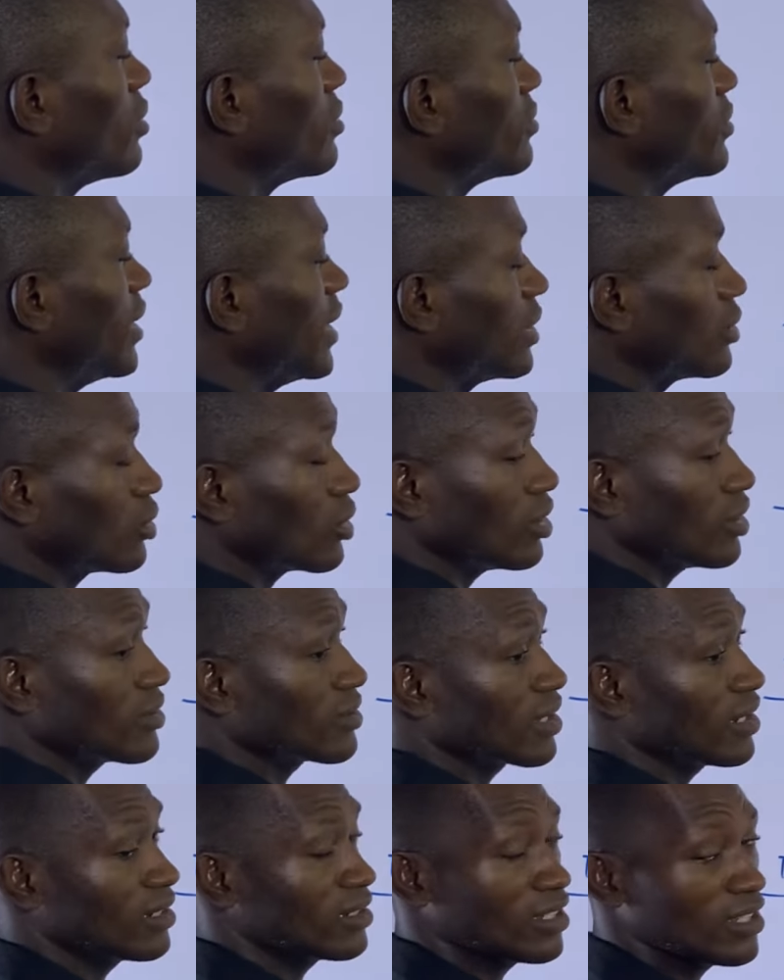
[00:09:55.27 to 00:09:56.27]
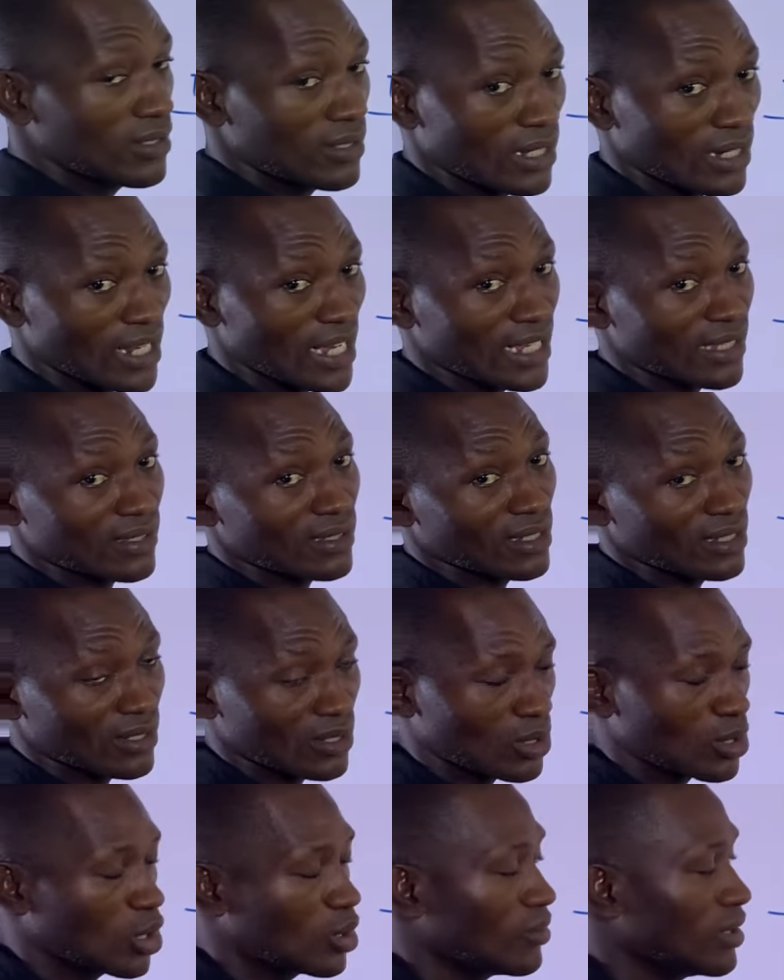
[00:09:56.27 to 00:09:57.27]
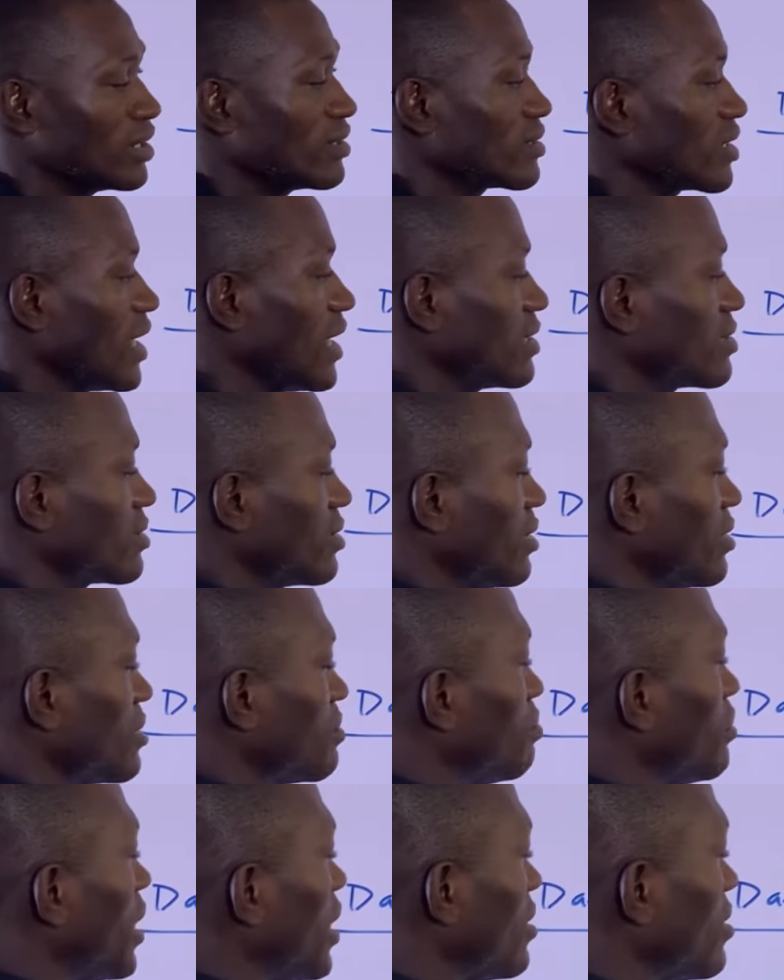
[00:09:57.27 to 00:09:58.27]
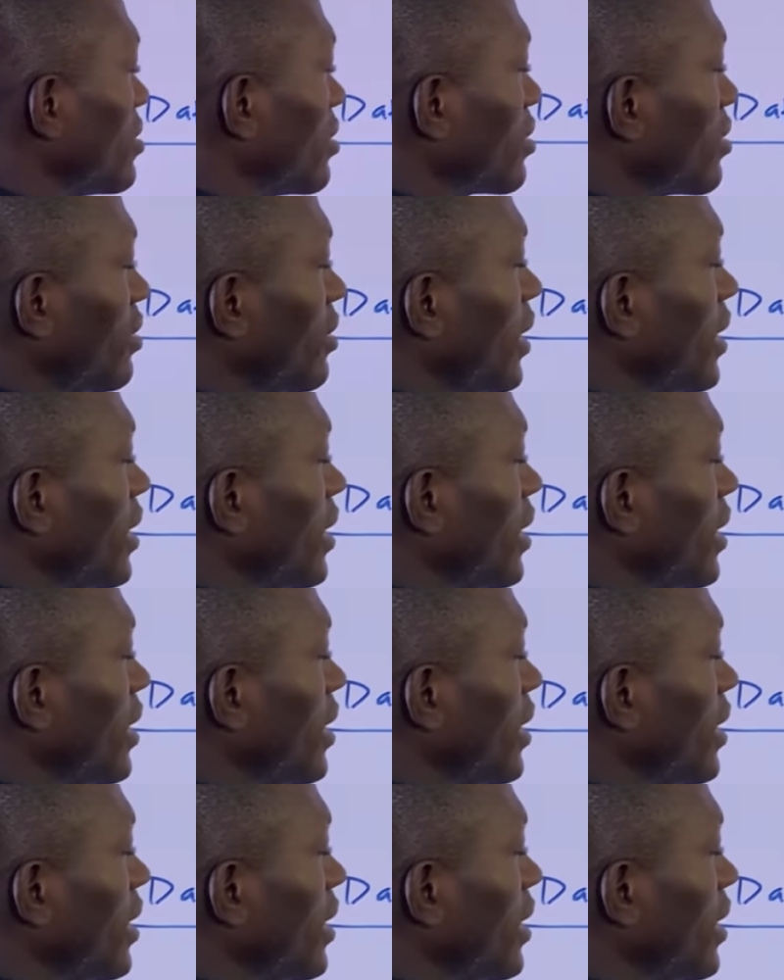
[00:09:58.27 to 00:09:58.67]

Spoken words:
Debtor is an asset, current asset, basically.